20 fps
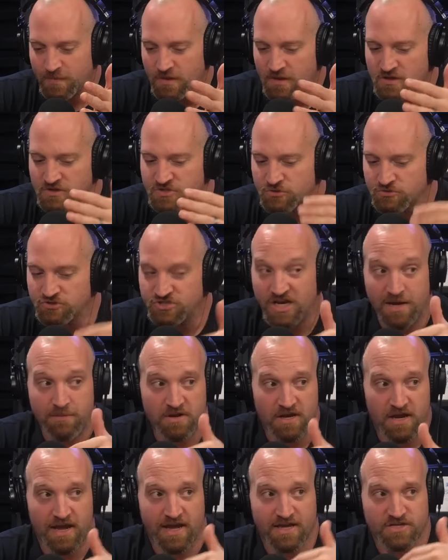So
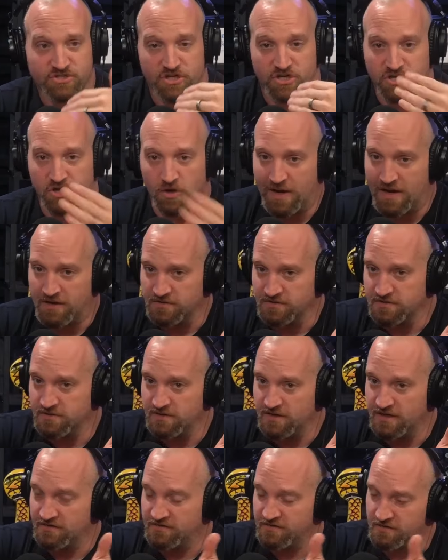Jamie and I actually go out
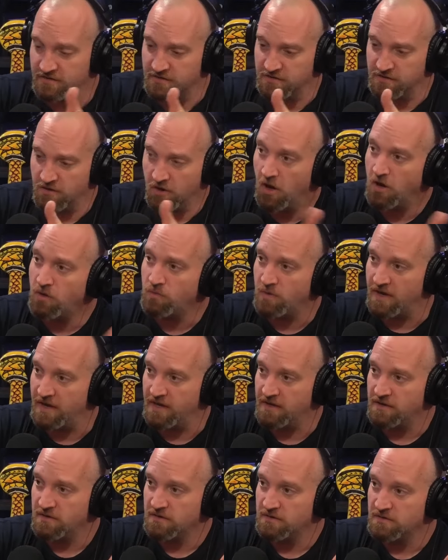into the
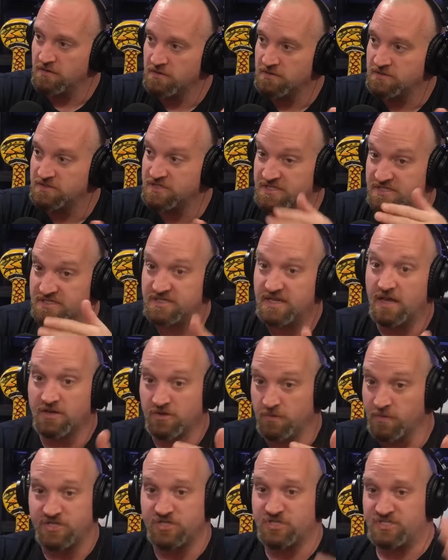hallway
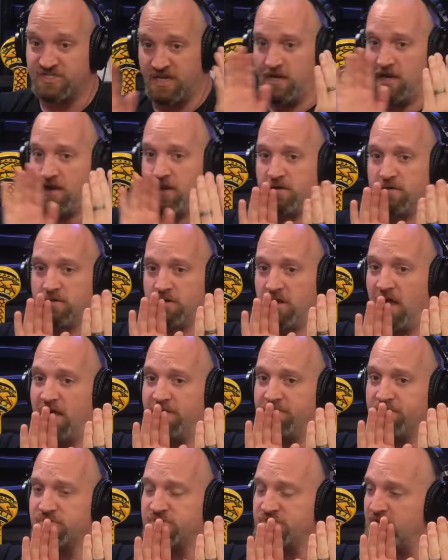we just sit on
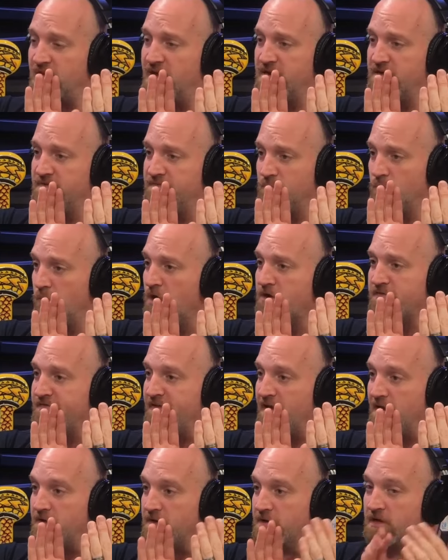either side of a water
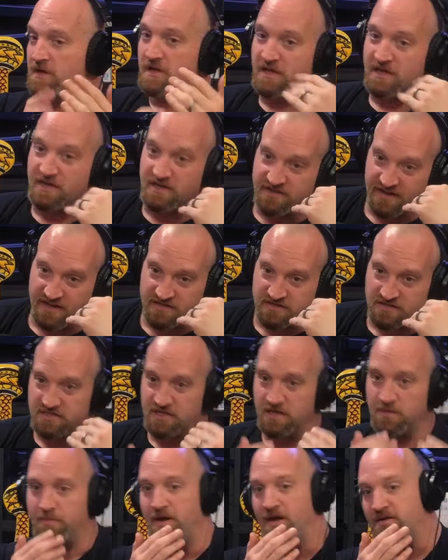fountain. He takes a
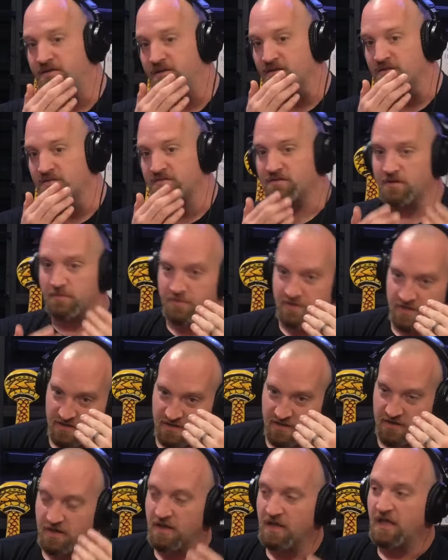sip, I take a sip.
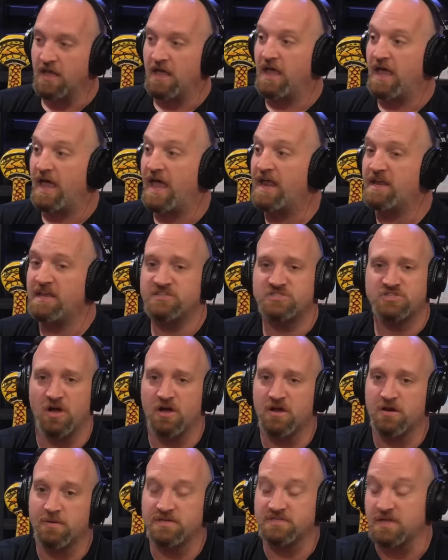And he's
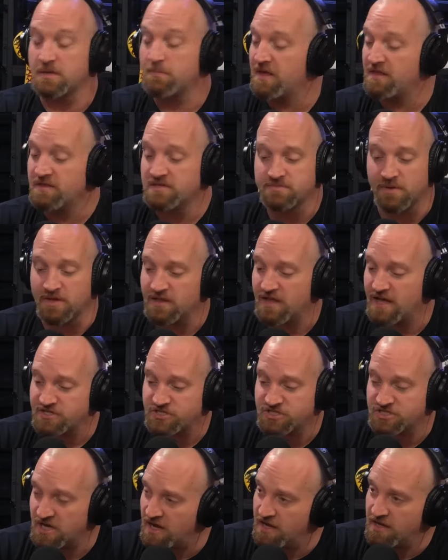talking to me. He's like, man, this is my last
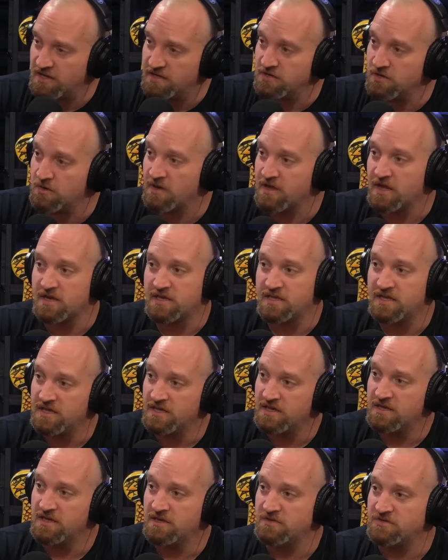shot. You know, I got a
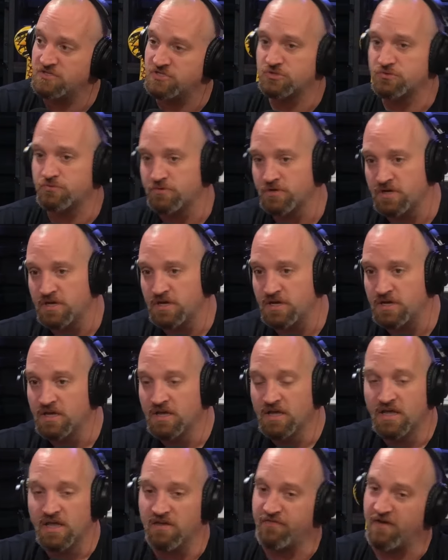kid, she's 3.
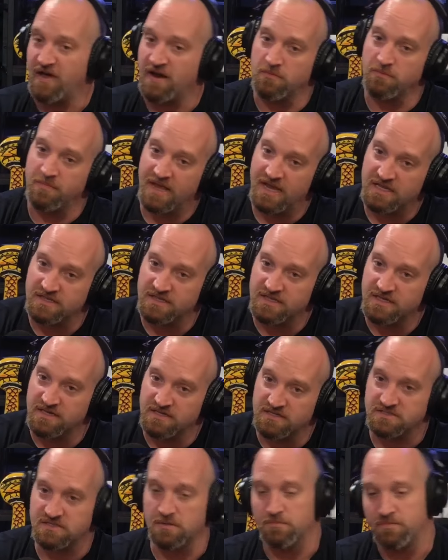If I don't make
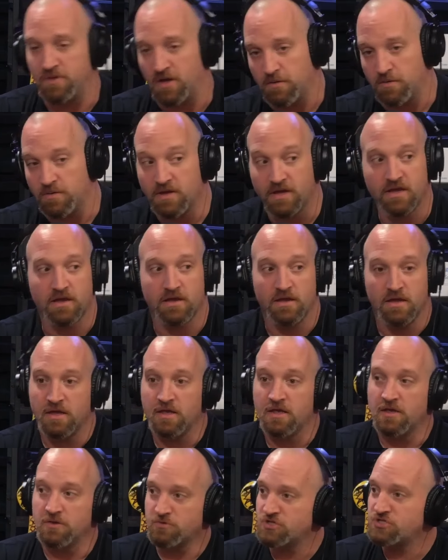this, then blah, blah, blah. Like,
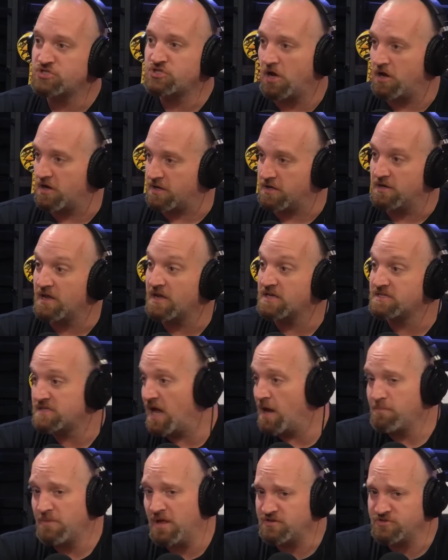we're just talking. Because
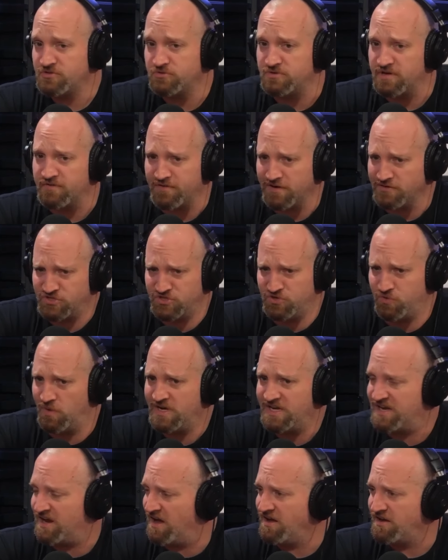I'm not too different. I was
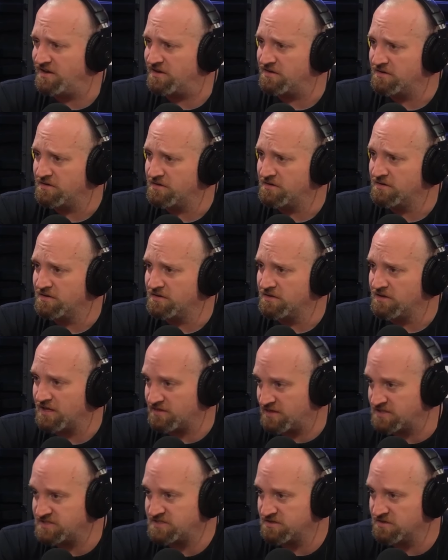29. Like,
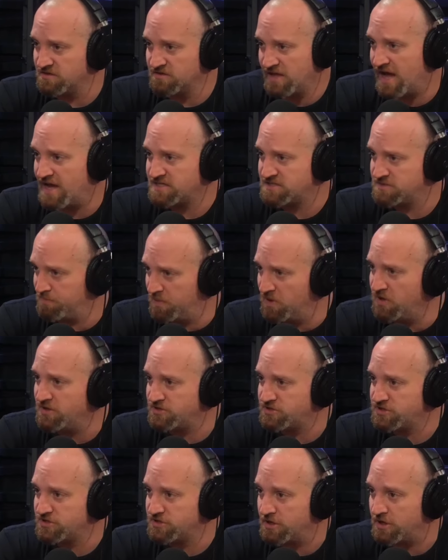this is the last
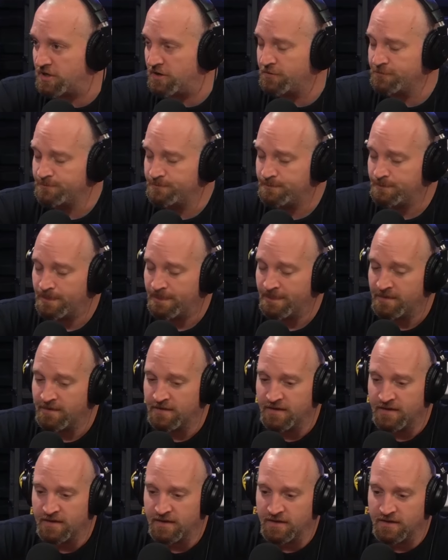push, you know?
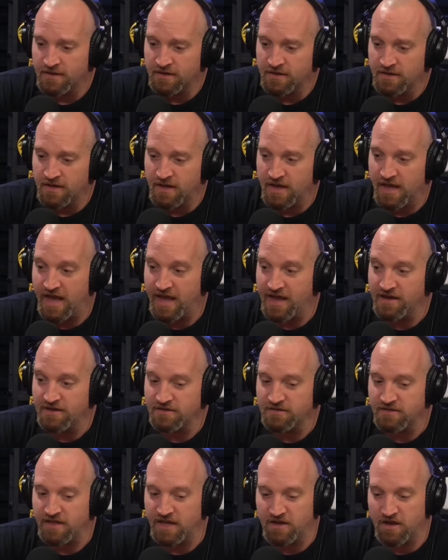
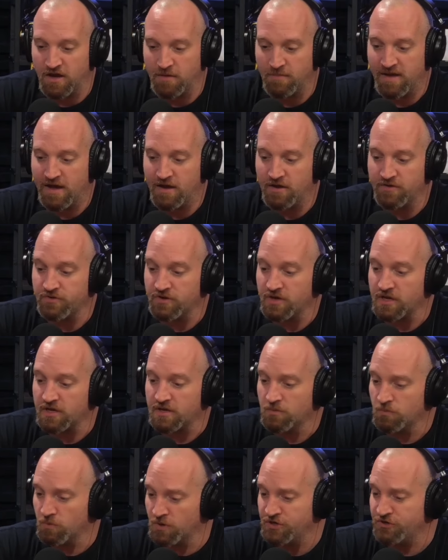And they come out and they're
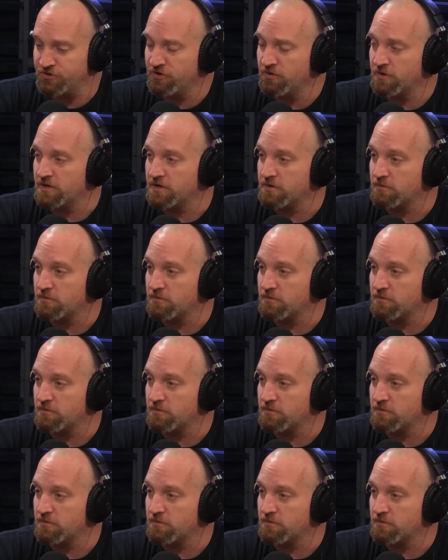like, what are you doing?